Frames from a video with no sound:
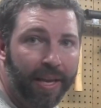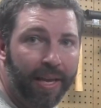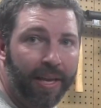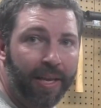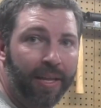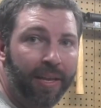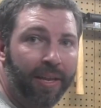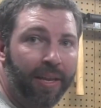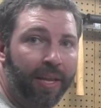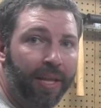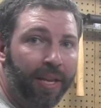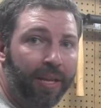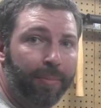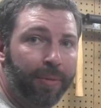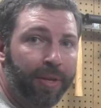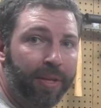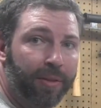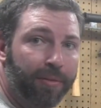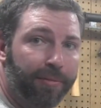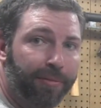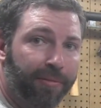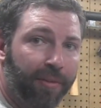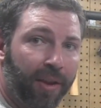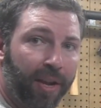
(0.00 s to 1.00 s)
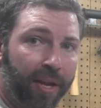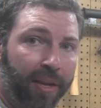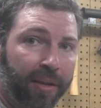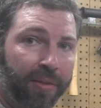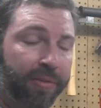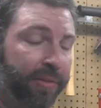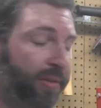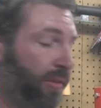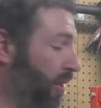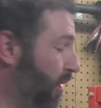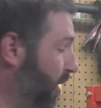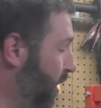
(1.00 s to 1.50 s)
and hitting me in the
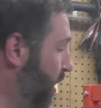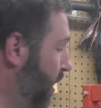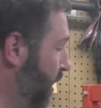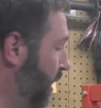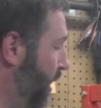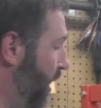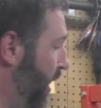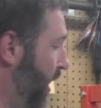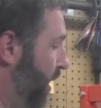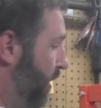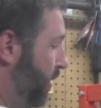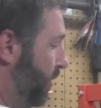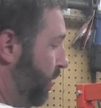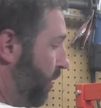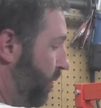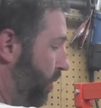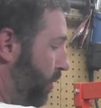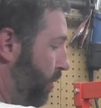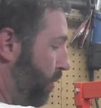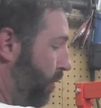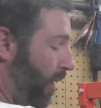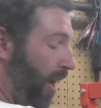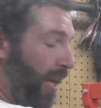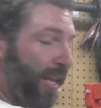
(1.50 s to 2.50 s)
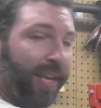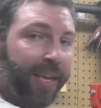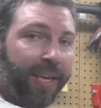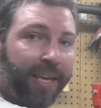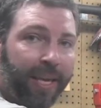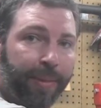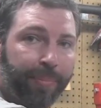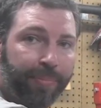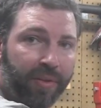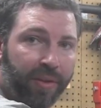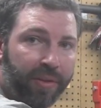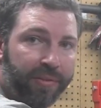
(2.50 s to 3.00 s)
face. And two, I can
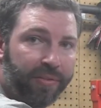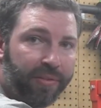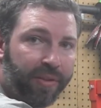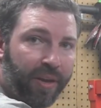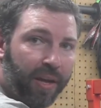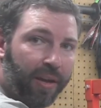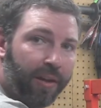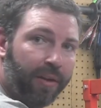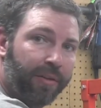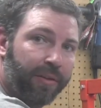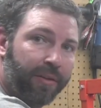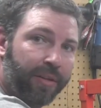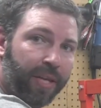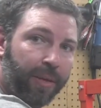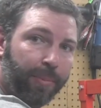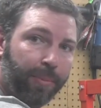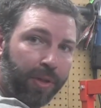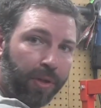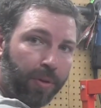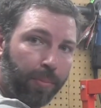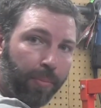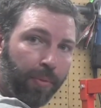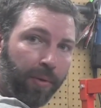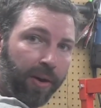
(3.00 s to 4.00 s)
keep this keep a little